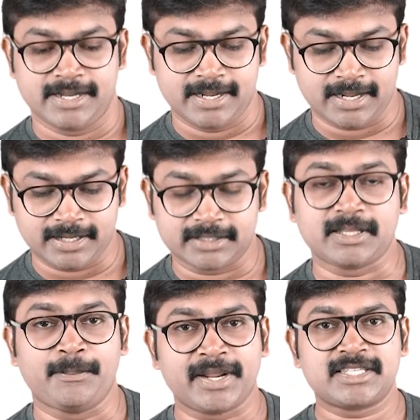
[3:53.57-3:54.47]

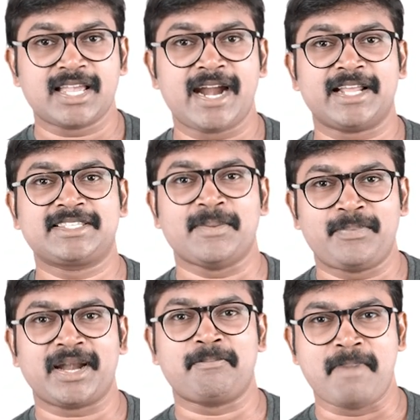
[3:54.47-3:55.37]
The BRICS had a
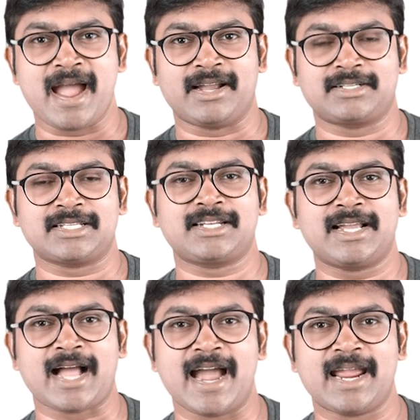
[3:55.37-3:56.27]
separate bank, just
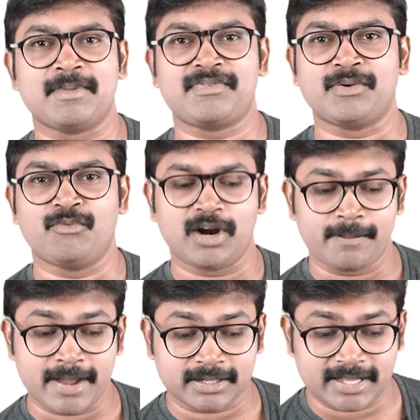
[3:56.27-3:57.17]
like IMF and World
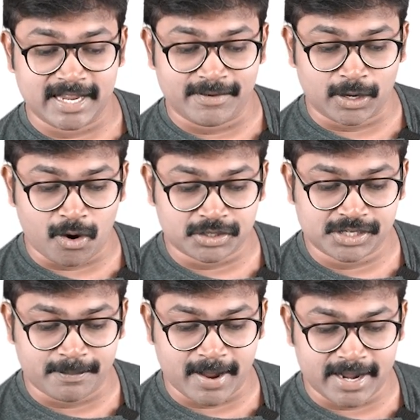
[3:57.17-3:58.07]
Bank. They even
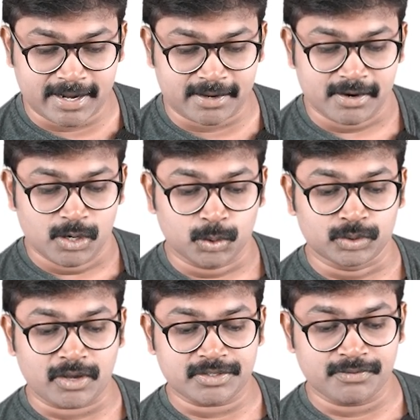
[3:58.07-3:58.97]
launched a bank in
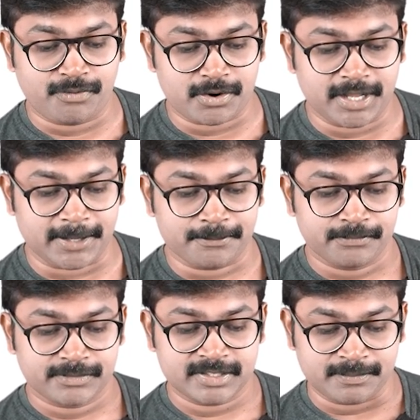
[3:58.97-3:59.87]
2014,
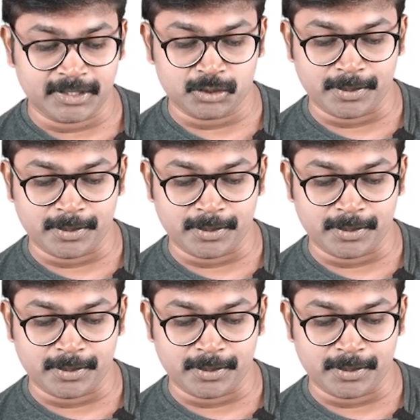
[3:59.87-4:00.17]
something to